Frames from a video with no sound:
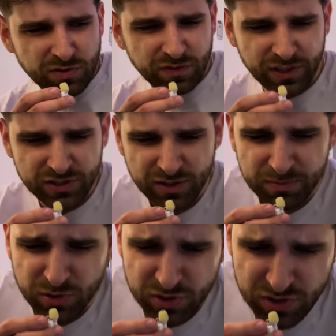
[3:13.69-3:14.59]
flush them,
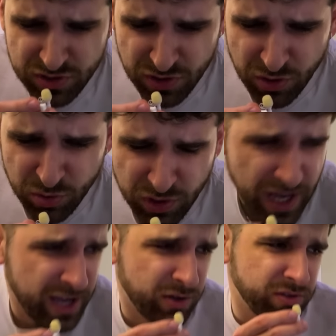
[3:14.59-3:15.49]
they're so
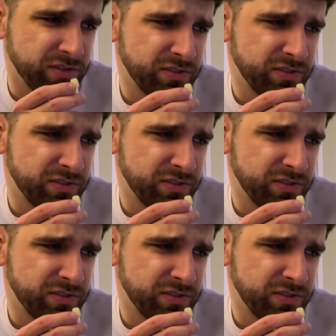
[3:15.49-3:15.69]
loud.